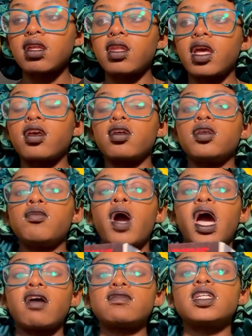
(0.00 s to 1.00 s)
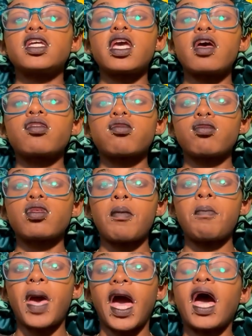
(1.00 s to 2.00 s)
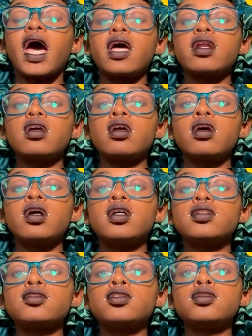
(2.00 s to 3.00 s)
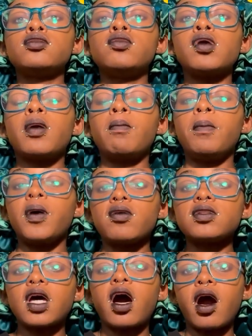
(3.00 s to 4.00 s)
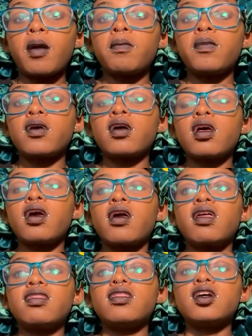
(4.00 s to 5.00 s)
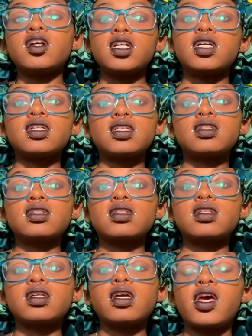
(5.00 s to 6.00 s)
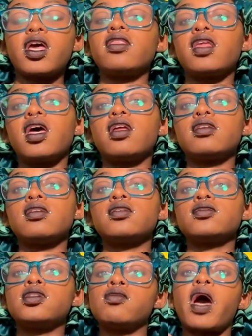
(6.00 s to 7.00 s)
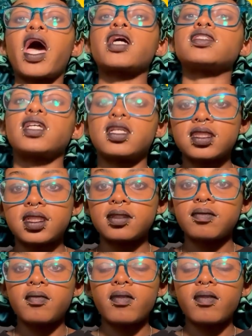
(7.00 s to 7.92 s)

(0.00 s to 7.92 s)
Like, you have to get through the bad to build up the good and then to access it.